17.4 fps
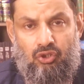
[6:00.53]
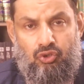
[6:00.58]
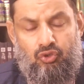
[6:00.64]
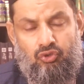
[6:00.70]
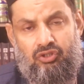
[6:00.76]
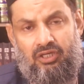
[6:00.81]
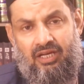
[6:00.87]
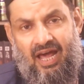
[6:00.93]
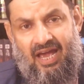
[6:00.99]

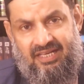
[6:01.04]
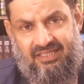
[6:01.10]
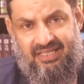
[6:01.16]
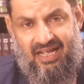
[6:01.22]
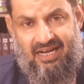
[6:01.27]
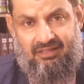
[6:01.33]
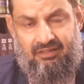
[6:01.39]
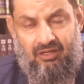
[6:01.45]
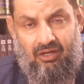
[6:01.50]
utilized
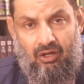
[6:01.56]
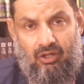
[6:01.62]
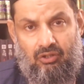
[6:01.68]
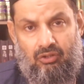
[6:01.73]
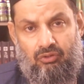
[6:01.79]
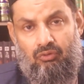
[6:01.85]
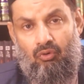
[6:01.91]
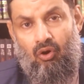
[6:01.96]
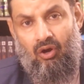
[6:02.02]
that
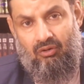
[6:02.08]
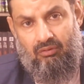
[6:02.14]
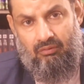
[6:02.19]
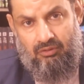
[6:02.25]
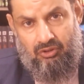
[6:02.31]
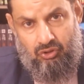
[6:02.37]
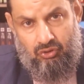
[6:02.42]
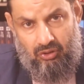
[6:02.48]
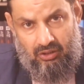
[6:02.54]
or
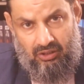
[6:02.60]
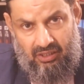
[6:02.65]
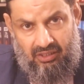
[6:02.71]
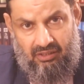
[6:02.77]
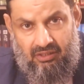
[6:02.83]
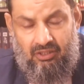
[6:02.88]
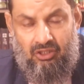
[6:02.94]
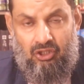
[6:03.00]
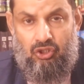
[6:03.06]

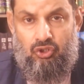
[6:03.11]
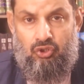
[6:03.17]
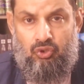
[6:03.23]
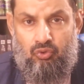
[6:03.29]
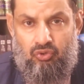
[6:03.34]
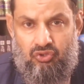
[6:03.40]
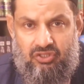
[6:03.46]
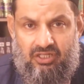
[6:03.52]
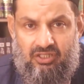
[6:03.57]
he
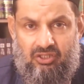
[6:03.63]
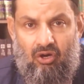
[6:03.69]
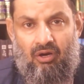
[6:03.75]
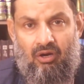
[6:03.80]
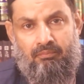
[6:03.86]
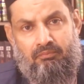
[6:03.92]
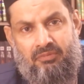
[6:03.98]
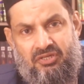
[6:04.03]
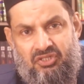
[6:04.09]
used it
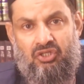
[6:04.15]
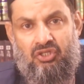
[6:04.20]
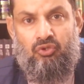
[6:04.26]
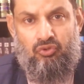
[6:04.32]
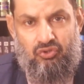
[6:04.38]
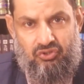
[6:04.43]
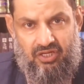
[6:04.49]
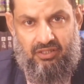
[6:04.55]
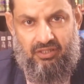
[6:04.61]
or
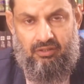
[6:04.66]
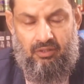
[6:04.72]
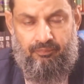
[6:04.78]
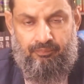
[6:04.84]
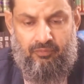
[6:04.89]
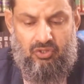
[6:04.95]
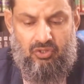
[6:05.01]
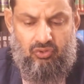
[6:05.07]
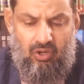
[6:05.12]
misused it.
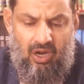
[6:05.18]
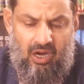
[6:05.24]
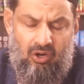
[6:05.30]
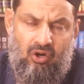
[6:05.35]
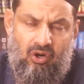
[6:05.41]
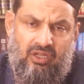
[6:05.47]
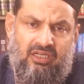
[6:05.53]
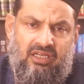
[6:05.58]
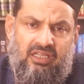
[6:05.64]
So
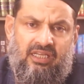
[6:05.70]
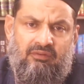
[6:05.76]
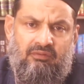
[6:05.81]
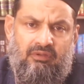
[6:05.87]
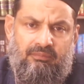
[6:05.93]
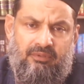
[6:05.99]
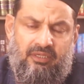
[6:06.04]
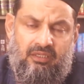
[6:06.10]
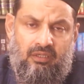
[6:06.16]
accordingly he
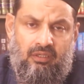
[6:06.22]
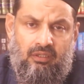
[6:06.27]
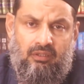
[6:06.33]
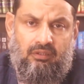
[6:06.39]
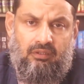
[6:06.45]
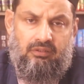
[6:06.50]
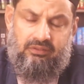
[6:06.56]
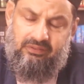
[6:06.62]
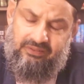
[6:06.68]
will be
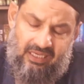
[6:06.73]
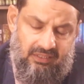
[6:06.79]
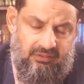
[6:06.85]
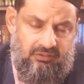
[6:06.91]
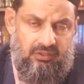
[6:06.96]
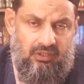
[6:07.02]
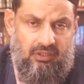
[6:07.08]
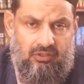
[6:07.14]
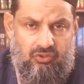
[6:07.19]

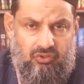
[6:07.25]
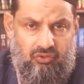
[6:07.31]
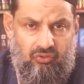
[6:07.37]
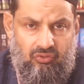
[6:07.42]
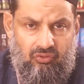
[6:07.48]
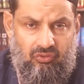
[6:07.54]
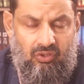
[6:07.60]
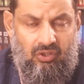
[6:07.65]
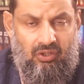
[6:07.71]
judged.
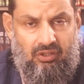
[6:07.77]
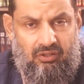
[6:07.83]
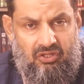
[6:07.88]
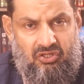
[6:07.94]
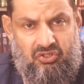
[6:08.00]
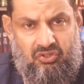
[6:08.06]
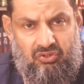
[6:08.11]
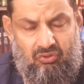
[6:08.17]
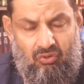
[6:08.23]
So
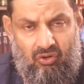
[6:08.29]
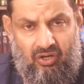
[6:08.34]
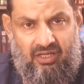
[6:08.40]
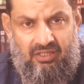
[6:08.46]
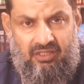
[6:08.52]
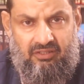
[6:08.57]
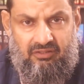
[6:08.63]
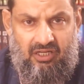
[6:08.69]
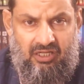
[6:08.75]
this is okay.
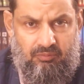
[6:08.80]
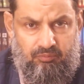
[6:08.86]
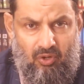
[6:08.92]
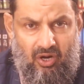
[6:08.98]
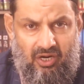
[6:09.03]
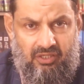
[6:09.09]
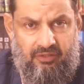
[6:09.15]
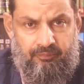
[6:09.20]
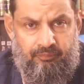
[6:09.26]
The third
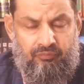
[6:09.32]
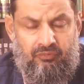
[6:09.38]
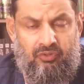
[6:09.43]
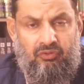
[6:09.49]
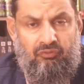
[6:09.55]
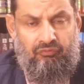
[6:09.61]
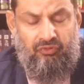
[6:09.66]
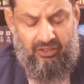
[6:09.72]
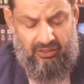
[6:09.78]
point
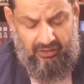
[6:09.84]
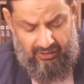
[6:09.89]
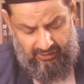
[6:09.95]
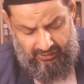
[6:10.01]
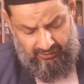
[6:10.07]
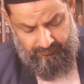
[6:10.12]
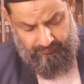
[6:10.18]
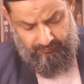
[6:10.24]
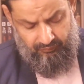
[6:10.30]
we
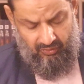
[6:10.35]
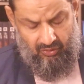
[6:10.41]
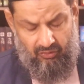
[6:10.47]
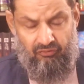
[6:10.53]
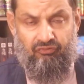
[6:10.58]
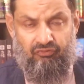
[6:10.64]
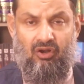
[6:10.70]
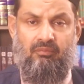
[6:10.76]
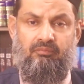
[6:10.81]
learn
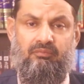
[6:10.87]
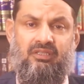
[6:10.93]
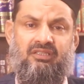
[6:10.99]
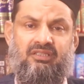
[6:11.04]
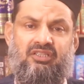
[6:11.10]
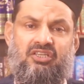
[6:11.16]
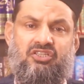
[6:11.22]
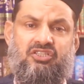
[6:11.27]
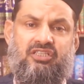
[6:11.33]
from
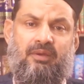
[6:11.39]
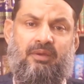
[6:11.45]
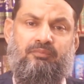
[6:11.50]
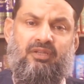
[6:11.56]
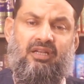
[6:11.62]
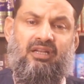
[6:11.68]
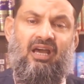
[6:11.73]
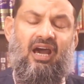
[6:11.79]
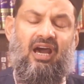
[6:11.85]
this
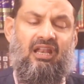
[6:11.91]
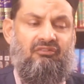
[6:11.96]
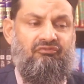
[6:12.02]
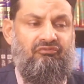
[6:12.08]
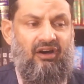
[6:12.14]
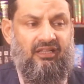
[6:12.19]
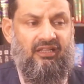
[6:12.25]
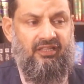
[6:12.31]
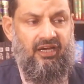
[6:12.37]
chapter
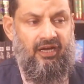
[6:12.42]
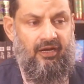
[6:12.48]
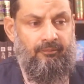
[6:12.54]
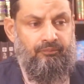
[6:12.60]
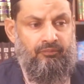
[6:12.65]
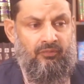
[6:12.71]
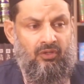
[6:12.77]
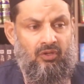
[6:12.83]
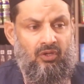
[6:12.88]
Al-Fatiha.
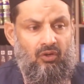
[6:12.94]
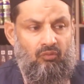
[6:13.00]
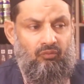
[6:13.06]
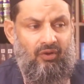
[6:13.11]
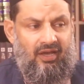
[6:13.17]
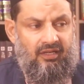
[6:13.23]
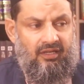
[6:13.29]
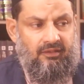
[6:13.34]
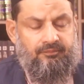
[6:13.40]

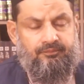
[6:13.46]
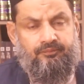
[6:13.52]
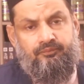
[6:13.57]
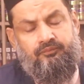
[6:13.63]
While